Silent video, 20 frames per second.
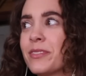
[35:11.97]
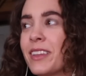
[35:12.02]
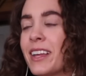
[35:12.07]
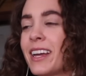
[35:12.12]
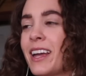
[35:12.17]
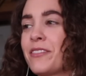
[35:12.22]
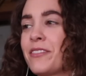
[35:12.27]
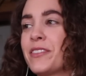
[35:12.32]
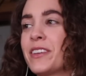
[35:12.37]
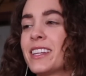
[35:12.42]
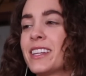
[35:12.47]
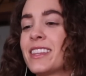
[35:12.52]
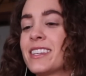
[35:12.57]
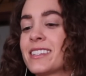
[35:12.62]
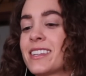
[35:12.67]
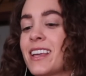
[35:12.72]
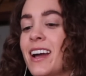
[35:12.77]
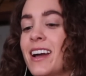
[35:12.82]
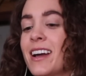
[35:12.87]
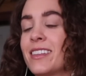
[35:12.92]
Like, I feel like
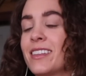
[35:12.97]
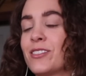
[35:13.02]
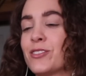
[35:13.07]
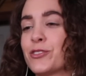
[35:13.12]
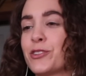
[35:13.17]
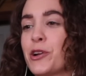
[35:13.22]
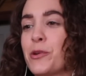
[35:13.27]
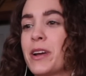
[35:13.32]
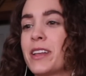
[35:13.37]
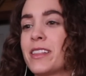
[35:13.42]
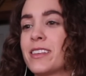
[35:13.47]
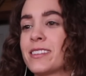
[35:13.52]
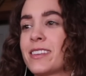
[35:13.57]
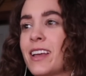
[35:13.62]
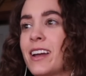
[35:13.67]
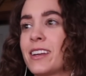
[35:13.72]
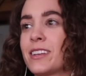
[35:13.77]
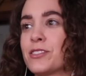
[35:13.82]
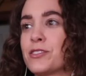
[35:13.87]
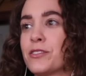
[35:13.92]
this guy, there's no way this
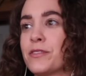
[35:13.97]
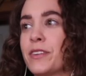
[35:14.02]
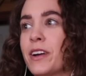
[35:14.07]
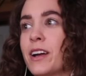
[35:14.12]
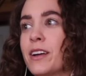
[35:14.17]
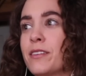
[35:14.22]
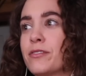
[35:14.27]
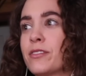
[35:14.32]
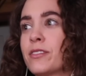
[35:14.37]
guy can survive.